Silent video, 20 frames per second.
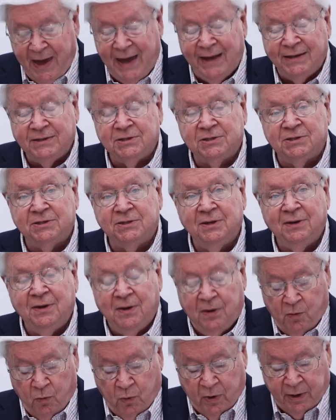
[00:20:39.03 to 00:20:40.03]
that's
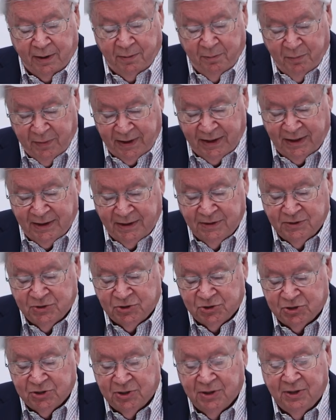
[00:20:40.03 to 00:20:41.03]
what it
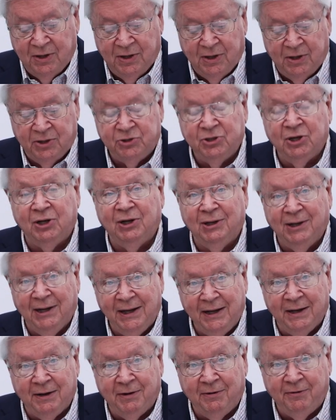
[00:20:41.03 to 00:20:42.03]
means to
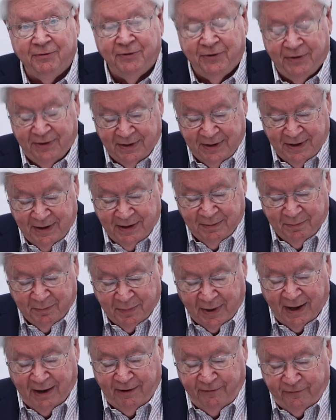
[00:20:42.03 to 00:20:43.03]
live
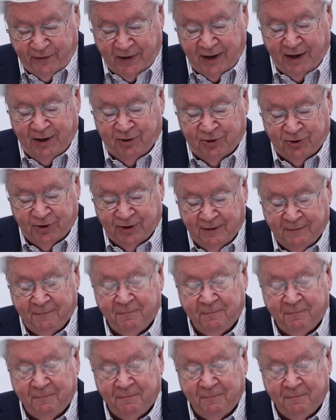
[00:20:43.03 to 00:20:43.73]
by faith.